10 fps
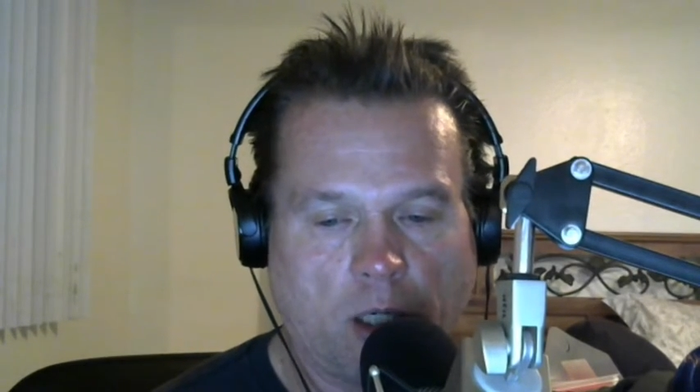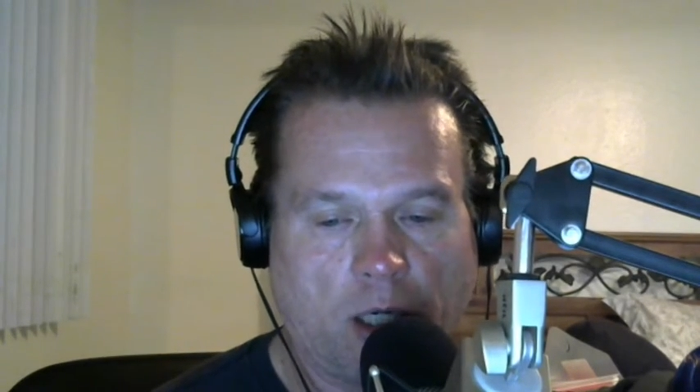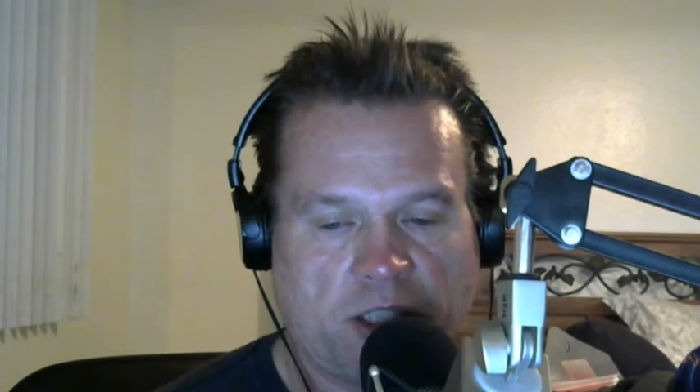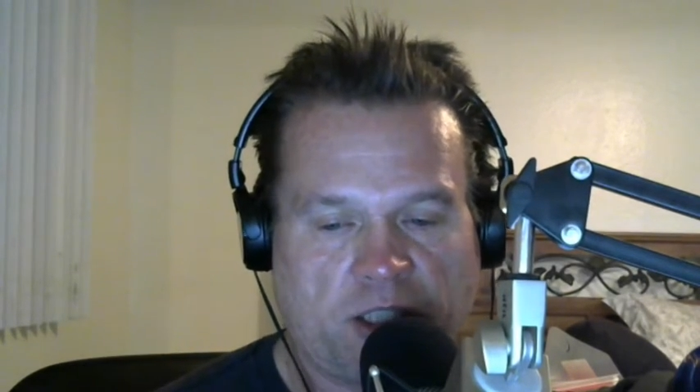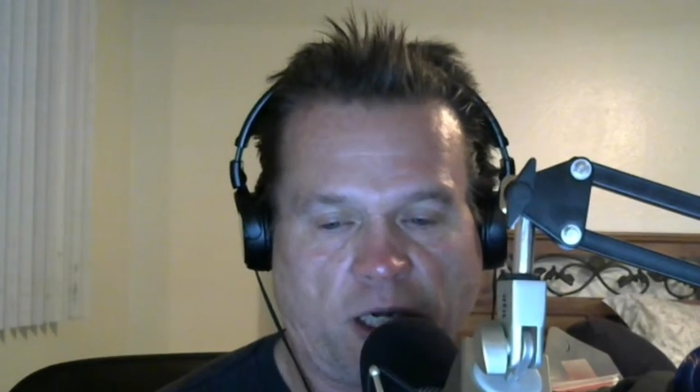
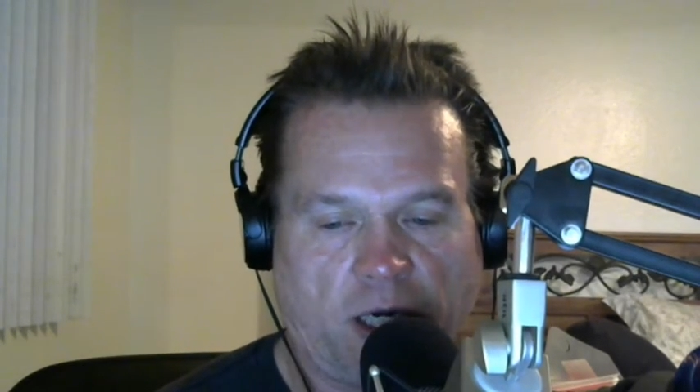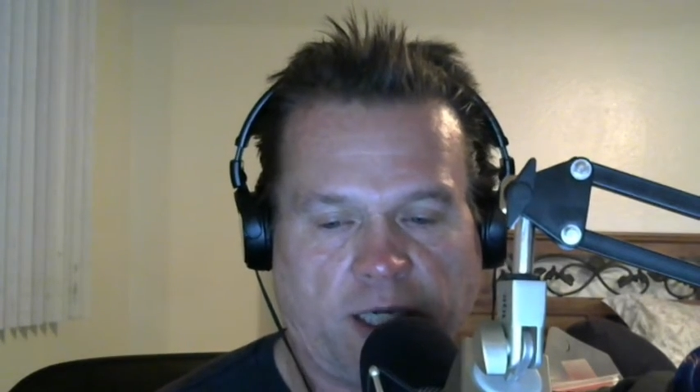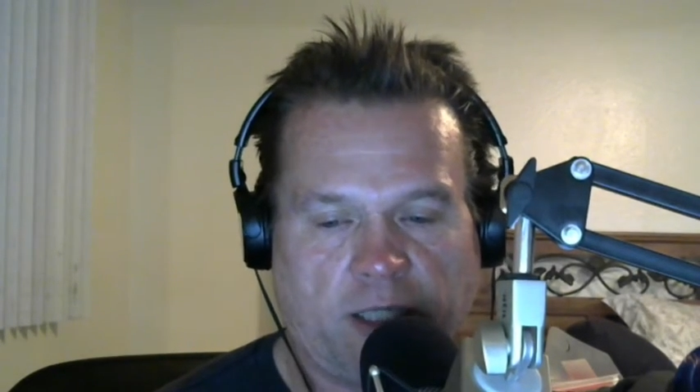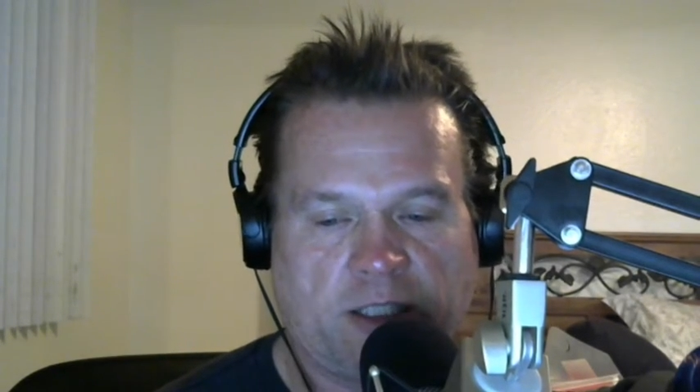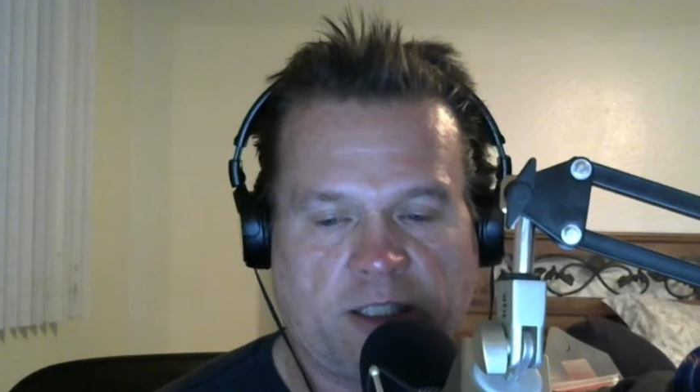A
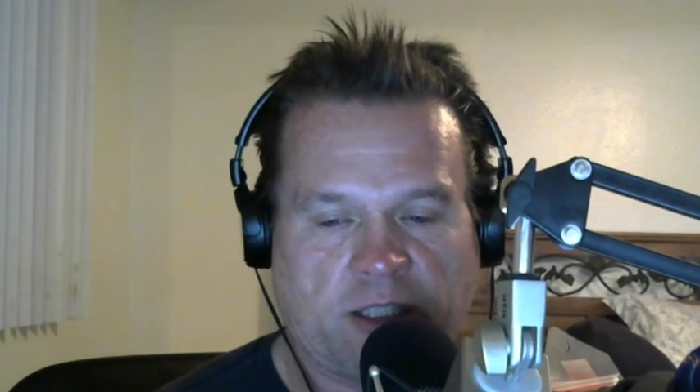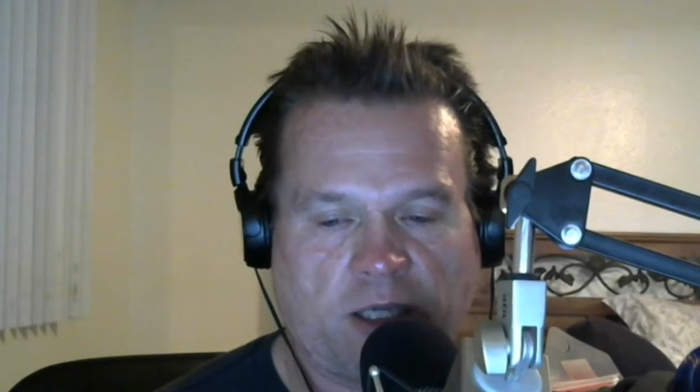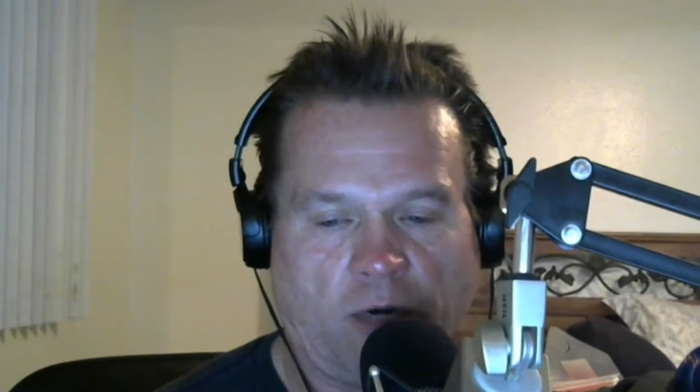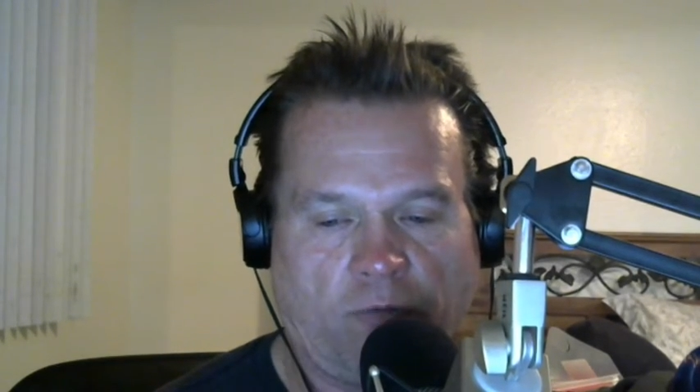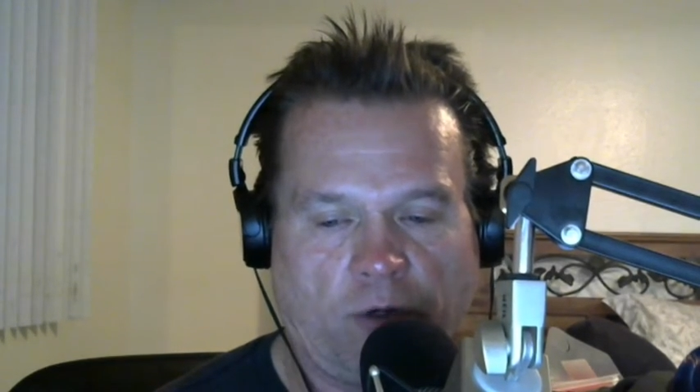study has
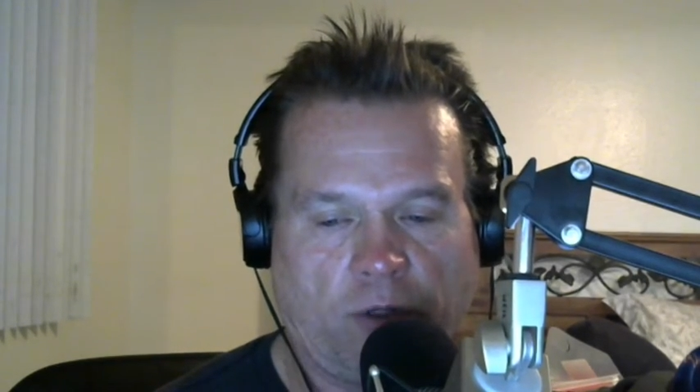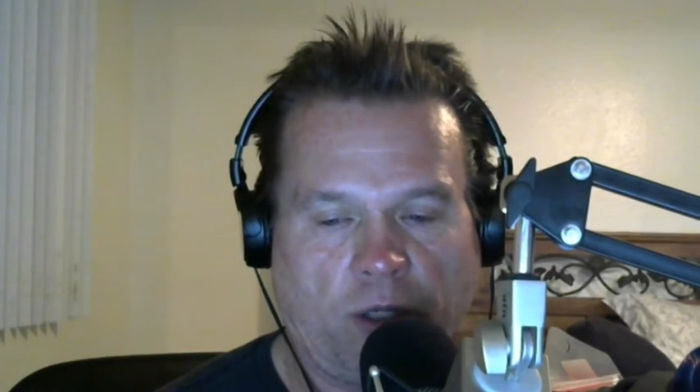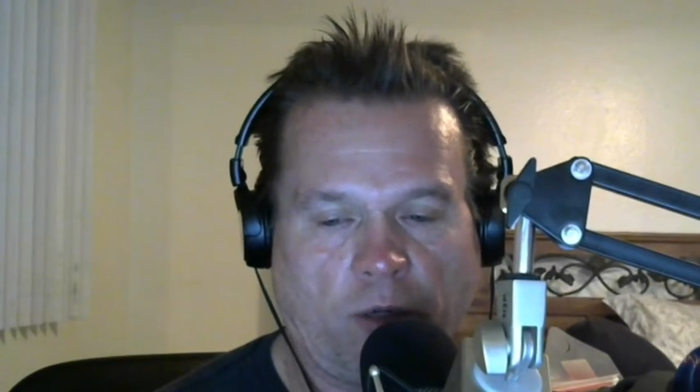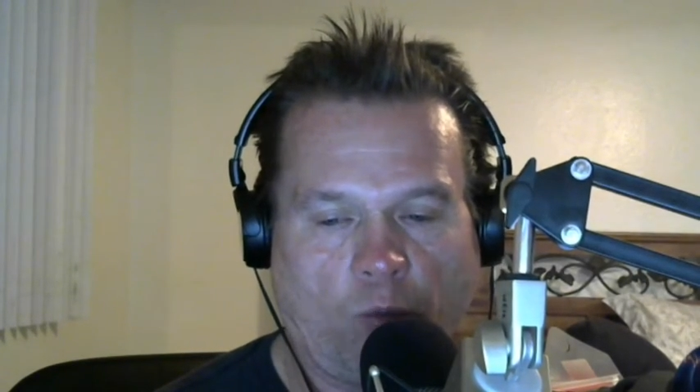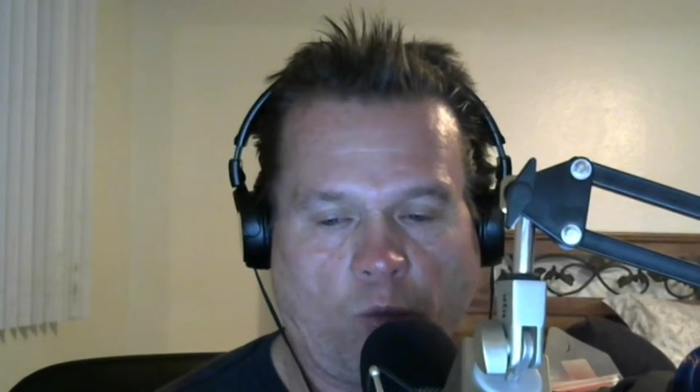discovered
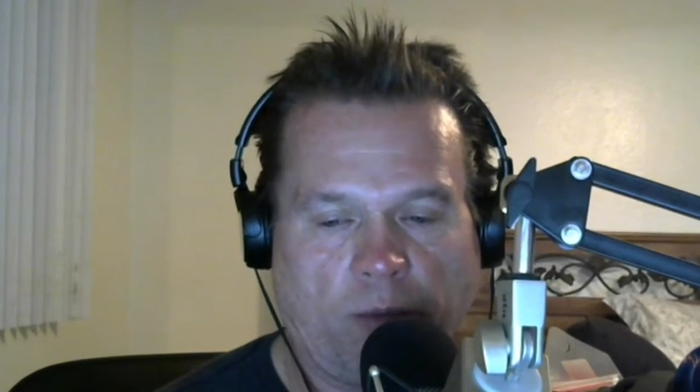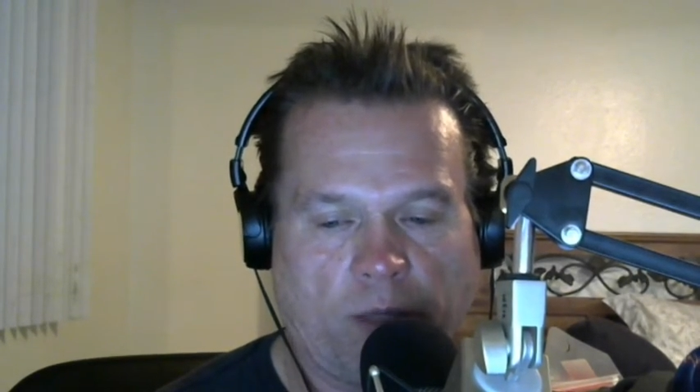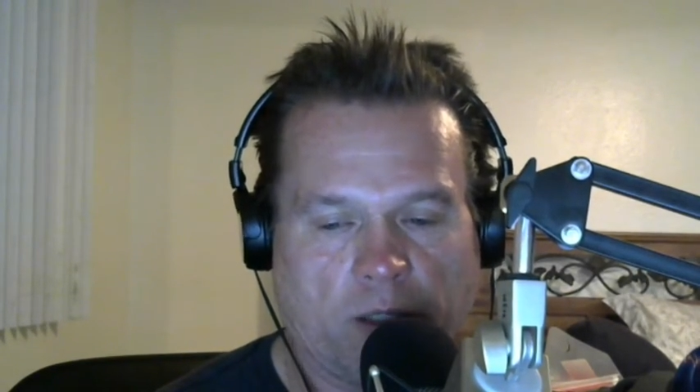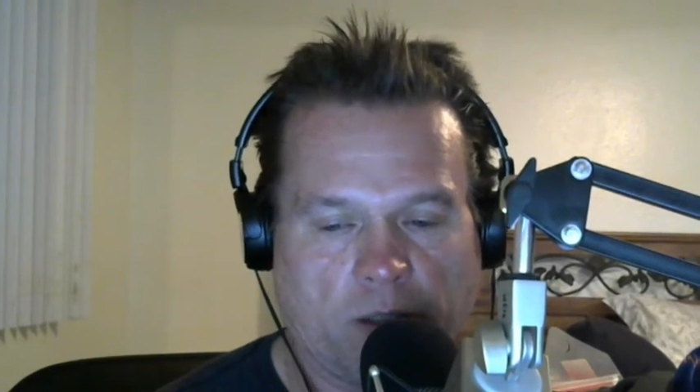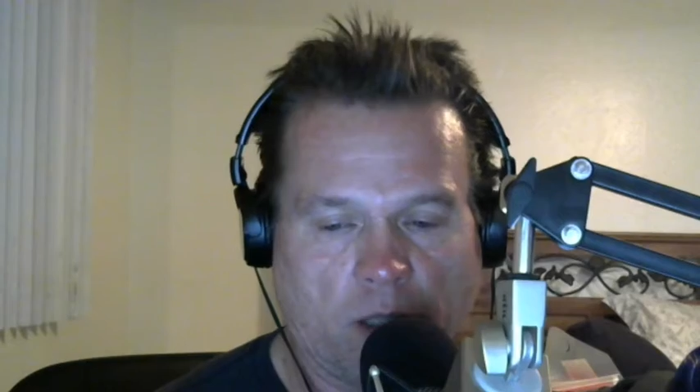that
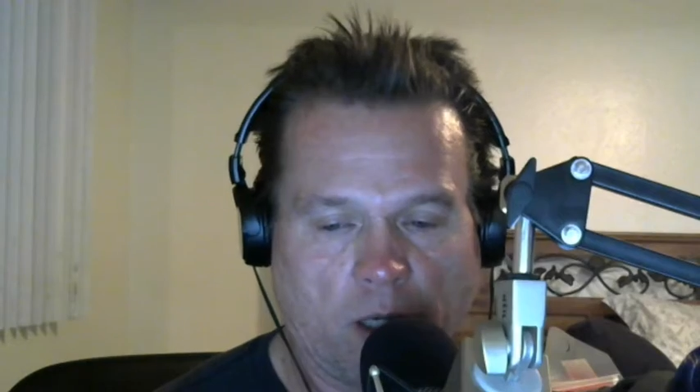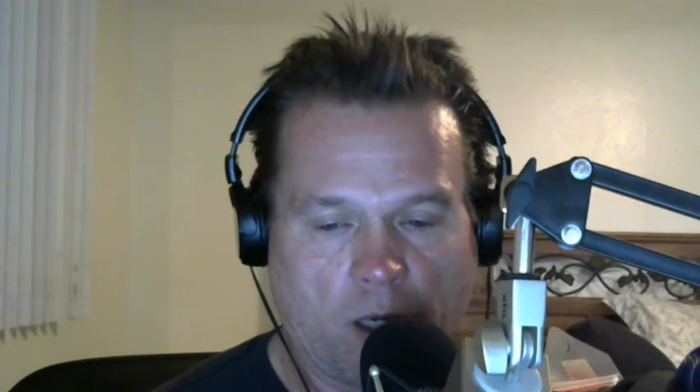women